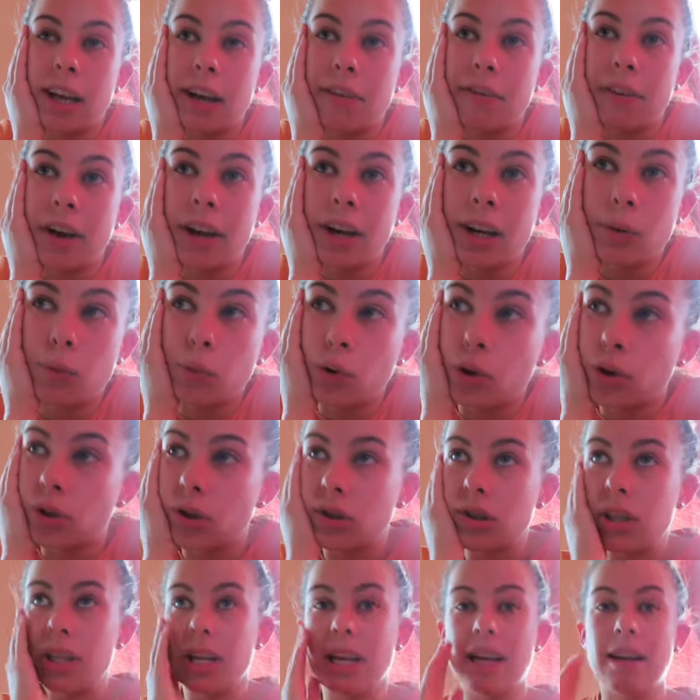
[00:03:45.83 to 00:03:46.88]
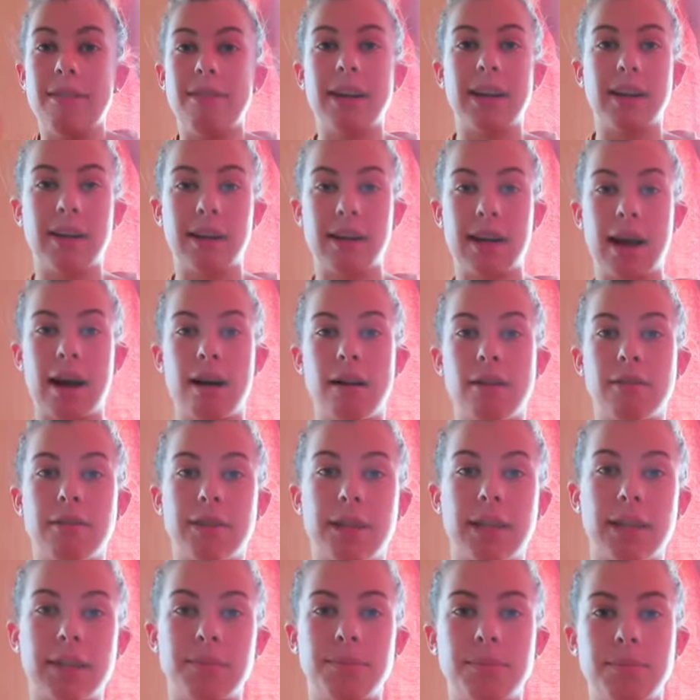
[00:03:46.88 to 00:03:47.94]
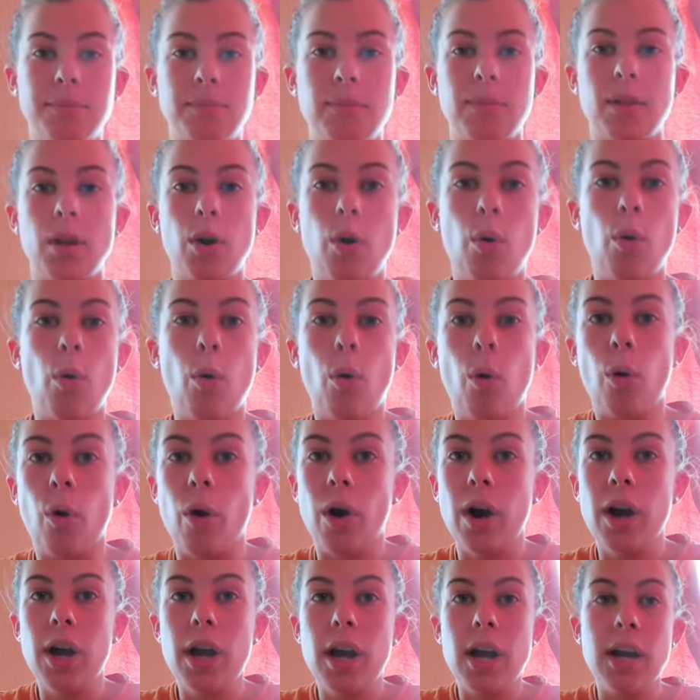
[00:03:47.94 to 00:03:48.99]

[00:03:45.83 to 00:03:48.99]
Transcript: If anyone's living in a caravan or